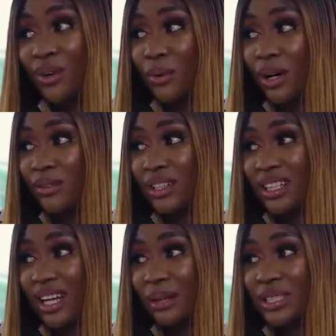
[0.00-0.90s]
Well,
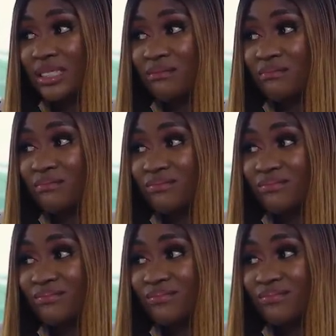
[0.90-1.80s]
I mean,
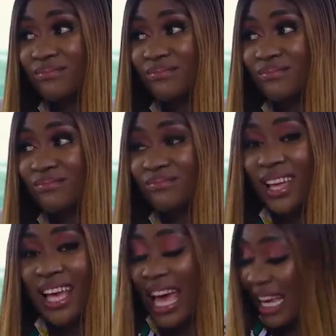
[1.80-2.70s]

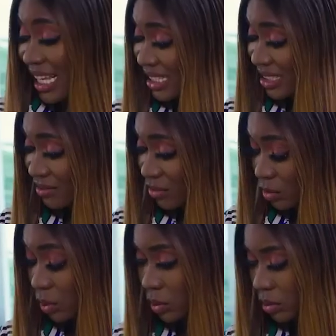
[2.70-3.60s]
I guess,
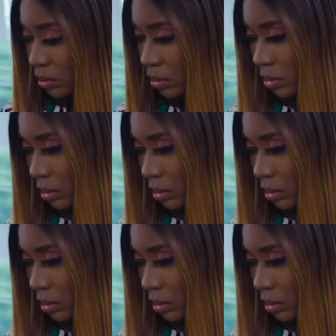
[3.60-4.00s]
hold on.